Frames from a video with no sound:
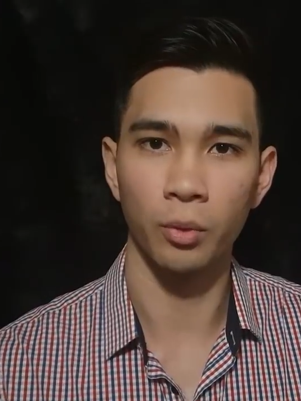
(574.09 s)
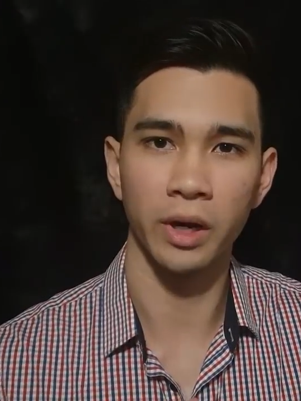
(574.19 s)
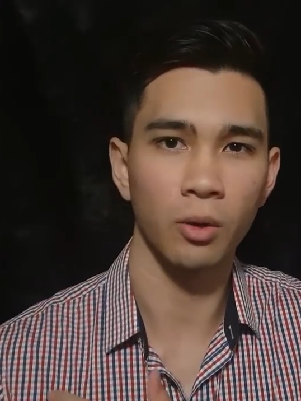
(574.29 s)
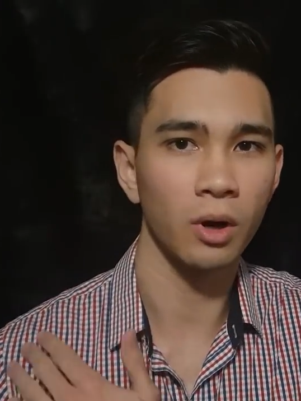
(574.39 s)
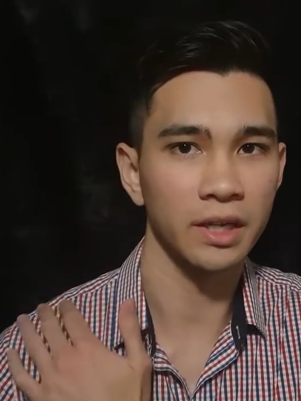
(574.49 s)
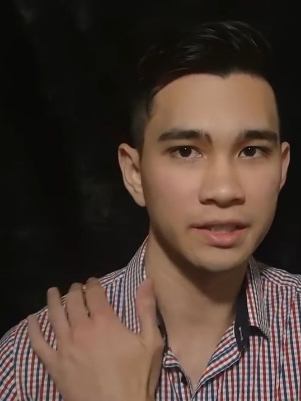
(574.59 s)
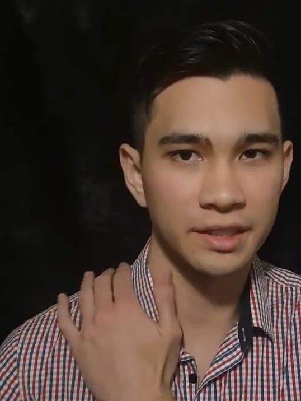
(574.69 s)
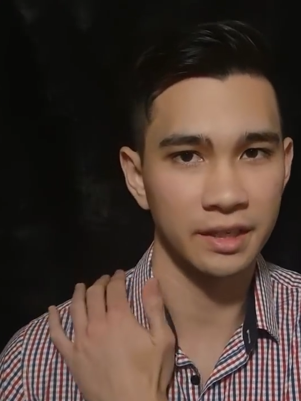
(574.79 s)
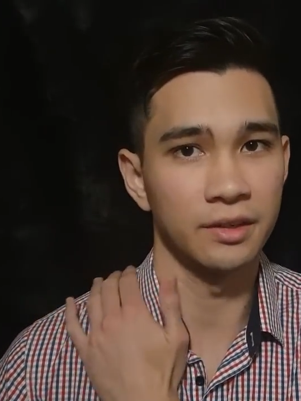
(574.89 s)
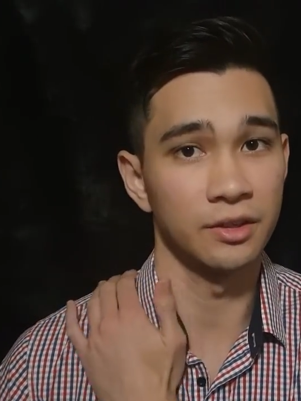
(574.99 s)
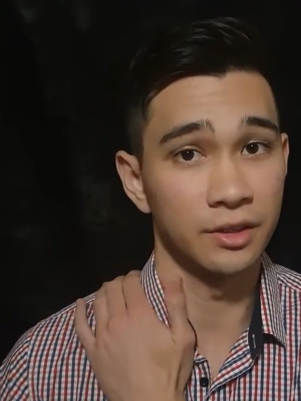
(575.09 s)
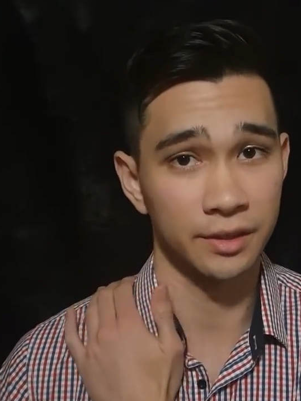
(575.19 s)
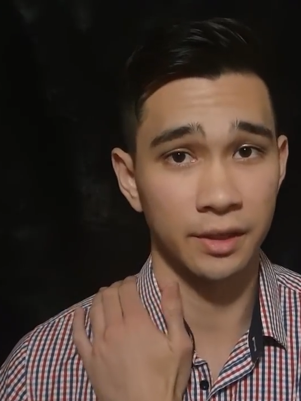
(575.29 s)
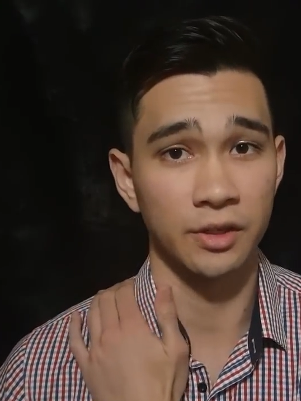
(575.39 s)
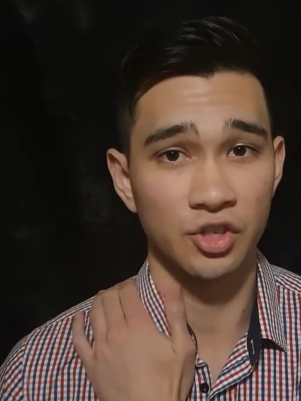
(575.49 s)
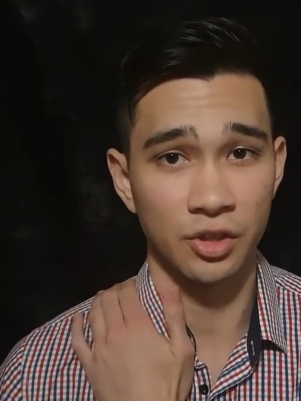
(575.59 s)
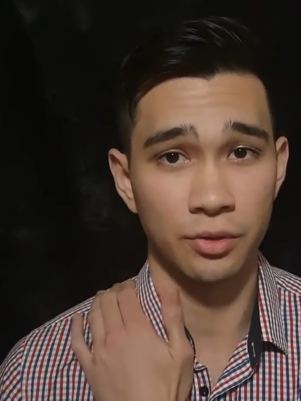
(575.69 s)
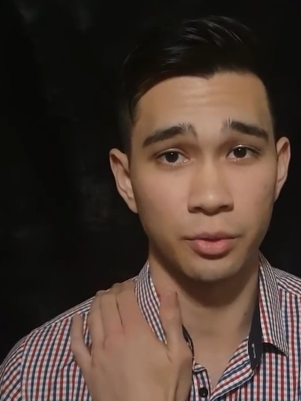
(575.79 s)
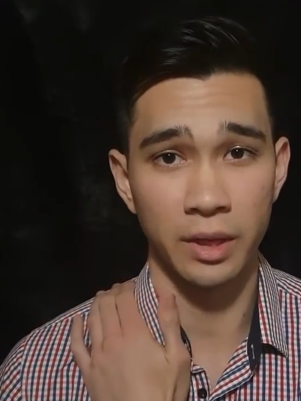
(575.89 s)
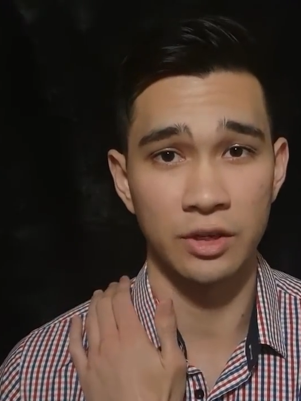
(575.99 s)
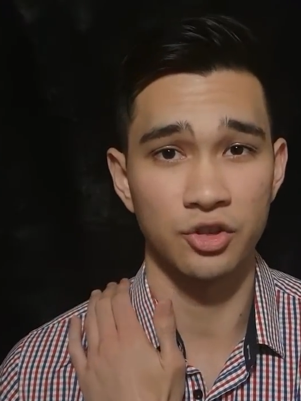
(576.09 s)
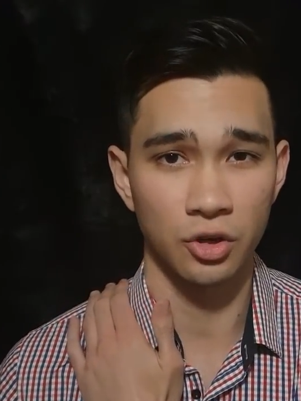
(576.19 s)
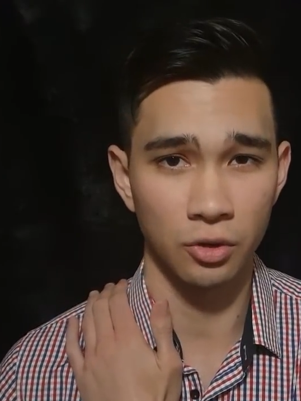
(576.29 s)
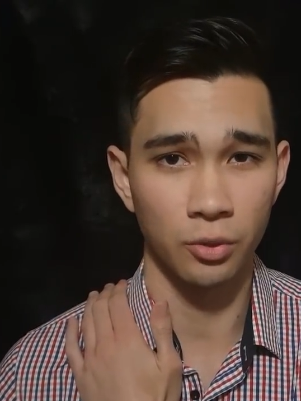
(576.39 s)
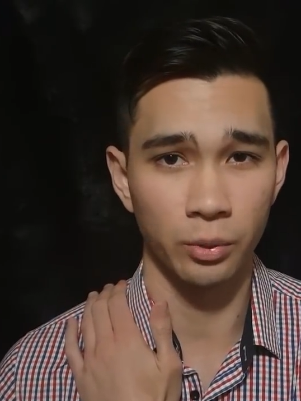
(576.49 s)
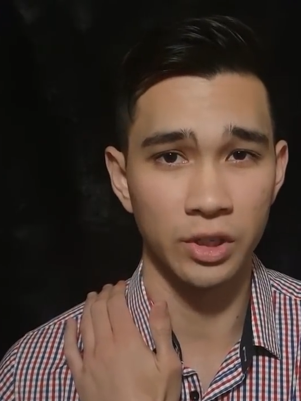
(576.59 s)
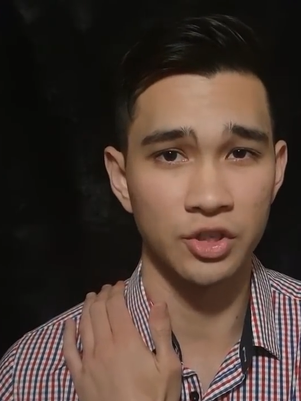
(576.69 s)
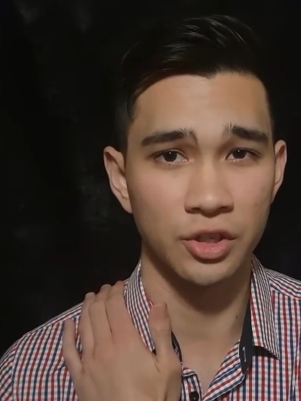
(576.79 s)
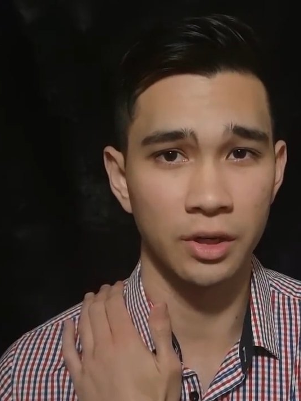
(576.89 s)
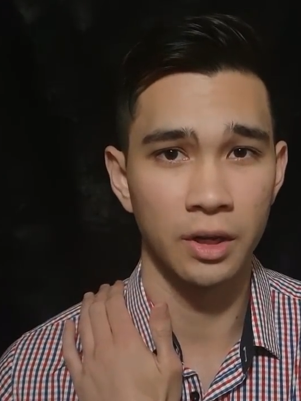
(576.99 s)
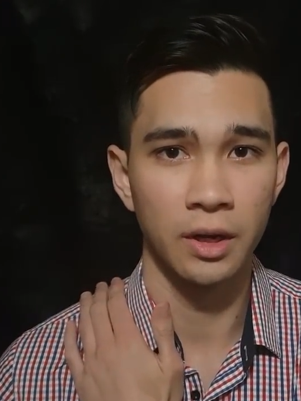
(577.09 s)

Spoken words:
we're quite tender to touch in through that shoulder region.